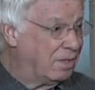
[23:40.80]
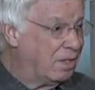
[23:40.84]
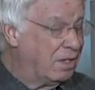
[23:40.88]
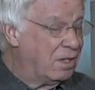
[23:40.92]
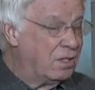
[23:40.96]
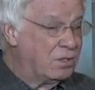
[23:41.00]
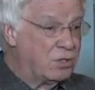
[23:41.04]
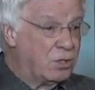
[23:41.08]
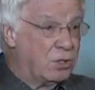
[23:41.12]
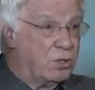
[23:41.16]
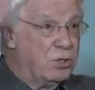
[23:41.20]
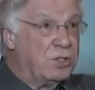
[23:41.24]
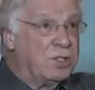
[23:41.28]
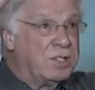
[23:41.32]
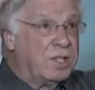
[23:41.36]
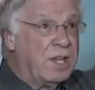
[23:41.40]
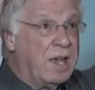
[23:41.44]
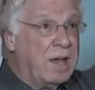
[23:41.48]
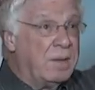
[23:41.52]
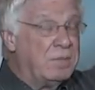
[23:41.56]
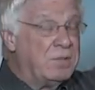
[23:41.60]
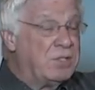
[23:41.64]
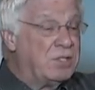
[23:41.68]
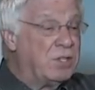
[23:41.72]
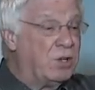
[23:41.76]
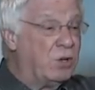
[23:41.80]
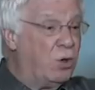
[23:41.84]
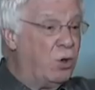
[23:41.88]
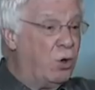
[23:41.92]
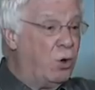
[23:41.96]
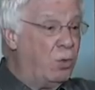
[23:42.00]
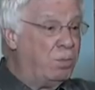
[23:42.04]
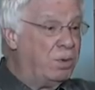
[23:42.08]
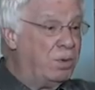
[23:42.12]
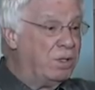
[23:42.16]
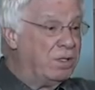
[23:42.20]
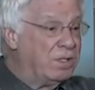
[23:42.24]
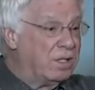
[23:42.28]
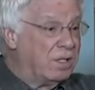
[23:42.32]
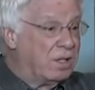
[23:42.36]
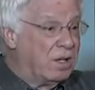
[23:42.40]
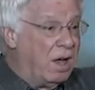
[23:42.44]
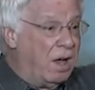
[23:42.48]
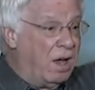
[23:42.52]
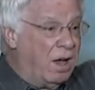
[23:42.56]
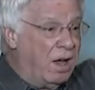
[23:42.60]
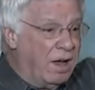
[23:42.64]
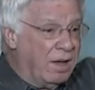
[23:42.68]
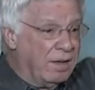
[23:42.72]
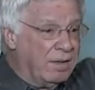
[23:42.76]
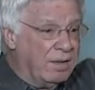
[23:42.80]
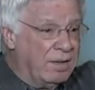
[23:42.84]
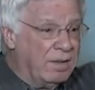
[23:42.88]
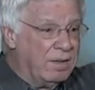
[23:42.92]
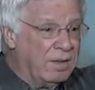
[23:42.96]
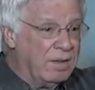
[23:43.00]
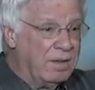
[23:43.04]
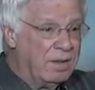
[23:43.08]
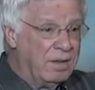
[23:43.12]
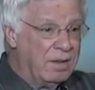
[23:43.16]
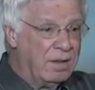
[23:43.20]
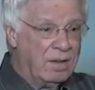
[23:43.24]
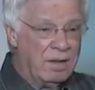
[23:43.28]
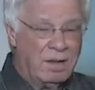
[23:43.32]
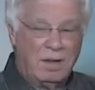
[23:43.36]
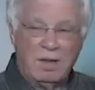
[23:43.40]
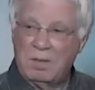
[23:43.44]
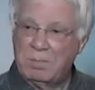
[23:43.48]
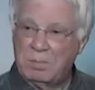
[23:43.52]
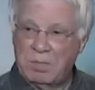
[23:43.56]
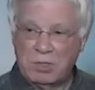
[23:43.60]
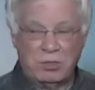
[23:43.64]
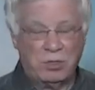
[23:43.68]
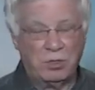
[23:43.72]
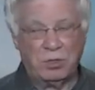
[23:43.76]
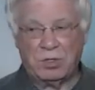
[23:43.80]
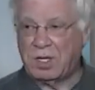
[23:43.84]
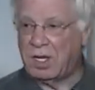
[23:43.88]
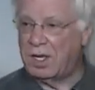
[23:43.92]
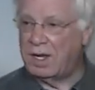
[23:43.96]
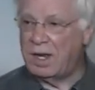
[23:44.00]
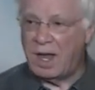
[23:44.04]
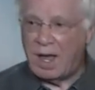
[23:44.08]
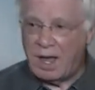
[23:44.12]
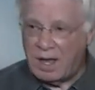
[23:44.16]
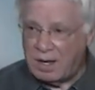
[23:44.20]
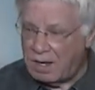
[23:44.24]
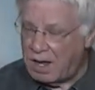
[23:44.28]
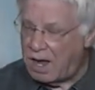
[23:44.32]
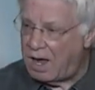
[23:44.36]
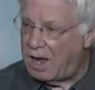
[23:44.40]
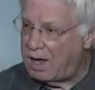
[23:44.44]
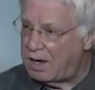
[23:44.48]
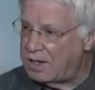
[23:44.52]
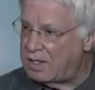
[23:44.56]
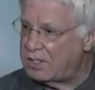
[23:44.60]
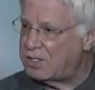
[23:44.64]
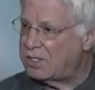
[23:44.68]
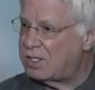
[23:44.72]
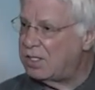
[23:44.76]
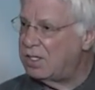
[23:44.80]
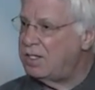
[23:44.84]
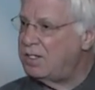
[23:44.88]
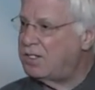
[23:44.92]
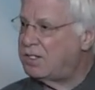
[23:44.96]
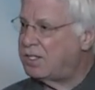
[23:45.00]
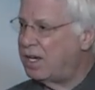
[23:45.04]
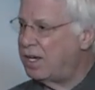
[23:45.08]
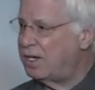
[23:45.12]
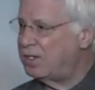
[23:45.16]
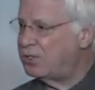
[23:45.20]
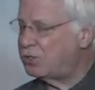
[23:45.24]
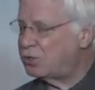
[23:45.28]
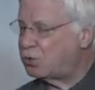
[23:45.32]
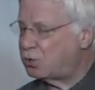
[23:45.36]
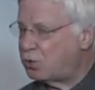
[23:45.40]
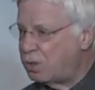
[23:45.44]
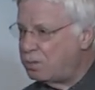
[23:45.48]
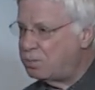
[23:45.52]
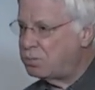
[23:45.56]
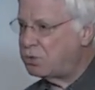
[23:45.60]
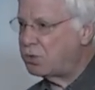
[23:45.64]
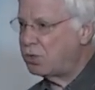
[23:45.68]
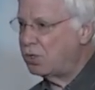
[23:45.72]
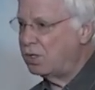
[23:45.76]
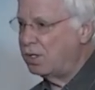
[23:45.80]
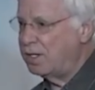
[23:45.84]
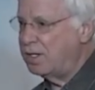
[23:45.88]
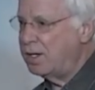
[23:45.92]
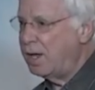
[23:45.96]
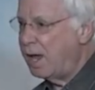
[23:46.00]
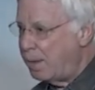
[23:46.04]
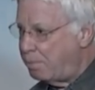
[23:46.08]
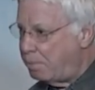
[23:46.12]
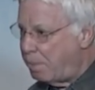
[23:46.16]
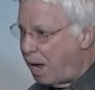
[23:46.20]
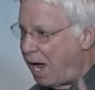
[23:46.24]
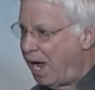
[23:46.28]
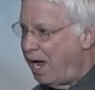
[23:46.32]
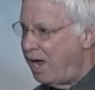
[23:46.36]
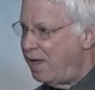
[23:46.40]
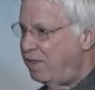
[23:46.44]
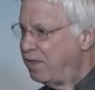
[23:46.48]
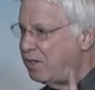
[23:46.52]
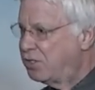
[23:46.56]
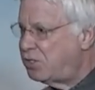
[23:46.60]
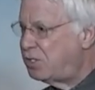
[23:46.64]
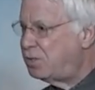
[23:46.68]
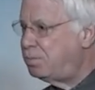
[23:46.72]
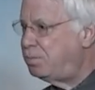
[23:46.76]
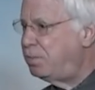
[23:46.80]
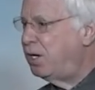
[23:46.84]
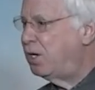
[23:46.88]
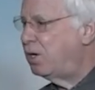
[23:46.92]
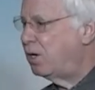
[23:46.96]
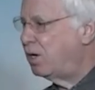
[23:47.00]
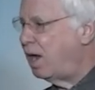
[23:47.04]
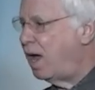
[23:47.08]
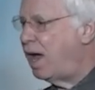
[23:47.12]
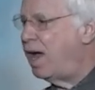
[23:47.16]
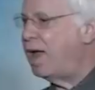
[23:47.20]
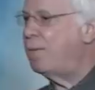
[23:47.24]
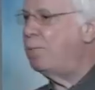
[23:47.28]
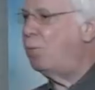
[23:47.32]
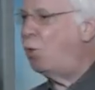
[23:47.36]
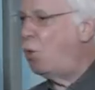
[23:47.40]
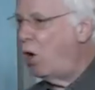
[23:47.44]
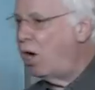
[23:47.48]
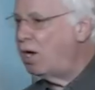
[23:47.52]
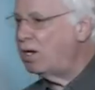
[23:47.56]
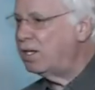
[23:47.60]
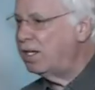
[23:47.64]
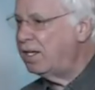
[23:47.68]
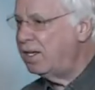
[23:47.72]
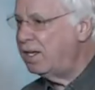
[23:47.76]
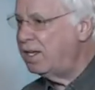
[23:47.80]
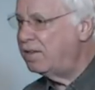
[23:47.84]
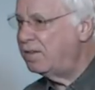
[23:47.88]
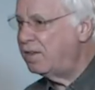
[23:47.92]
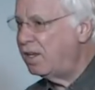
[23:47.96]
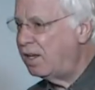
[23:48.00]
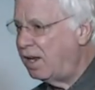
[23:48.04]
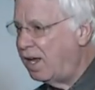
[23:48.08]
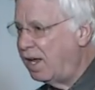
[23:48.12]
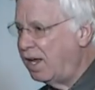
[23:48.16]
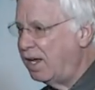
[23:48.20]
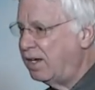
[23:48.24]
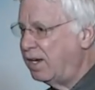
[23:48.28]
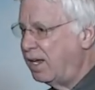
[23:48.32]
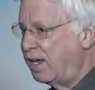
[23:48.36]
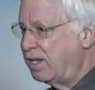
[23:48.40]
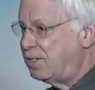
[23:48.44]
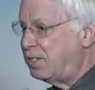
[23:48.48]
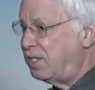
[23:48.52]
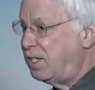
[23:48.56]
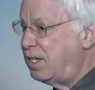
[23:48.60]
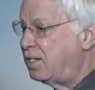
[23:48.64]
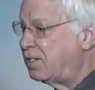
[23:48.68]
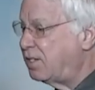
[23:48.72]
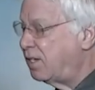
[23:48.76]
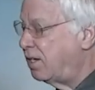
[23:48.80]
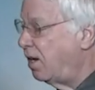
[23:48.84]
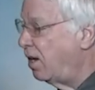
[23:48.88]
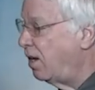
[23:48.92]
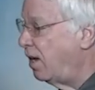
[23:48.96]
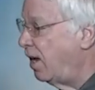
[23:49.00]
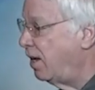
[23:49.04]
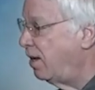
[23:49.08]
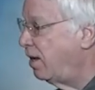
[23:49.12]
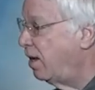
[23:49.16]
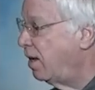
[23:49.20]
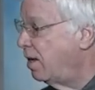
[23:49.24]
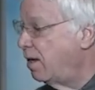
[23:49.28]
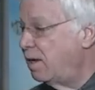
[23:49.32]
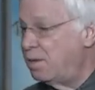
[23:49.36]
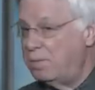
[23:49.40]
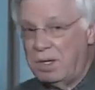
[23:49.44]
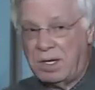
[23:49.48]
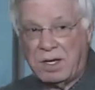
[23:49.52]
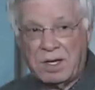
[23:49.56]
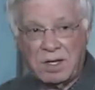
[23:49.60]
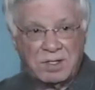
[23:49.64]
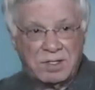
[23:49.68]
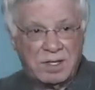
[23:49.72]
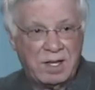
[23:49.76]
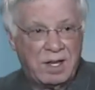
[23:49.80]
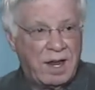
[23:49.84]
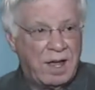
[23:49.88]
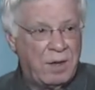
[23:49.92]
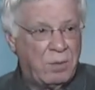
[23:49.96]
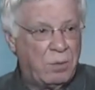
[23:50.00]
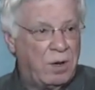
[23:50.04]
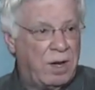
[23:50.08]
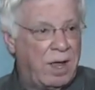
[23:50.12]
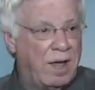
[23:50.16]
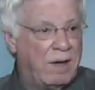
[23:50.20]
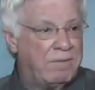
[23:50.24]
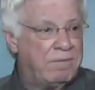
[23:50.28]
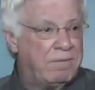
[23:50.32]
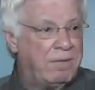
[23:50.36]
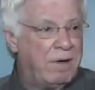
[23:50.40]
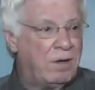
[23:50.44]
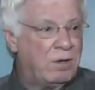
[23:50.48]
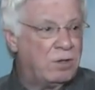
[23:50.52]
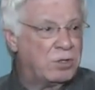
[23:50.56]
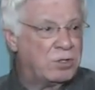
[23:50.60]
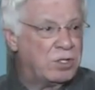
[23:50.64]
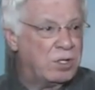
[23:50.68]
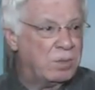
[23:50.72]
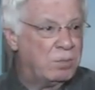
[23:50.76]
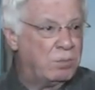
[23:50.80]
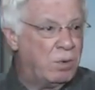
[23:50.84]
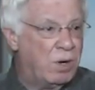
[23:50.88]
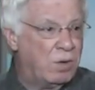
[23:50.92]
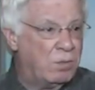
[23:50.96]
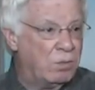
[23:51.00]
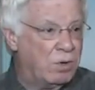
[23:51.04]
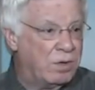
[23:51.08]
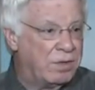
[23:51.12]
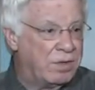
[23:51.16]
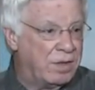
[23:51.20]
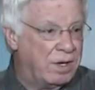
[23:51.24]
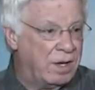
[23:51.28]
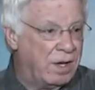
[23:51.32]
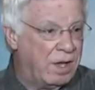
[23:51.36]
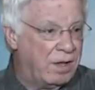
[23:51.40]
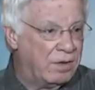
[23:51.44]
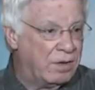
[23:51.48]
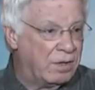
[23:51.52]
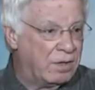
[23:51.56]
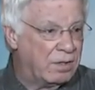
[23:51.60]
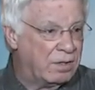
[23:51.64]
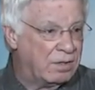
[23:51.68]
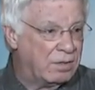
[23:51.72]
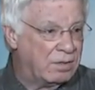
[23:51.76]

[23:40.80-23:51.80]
So you say, I'm still open to God. But you cannot honestly say scripturally, by the Spirit, I am walking in the light as He is in the light, because then I would have fellowship one with another.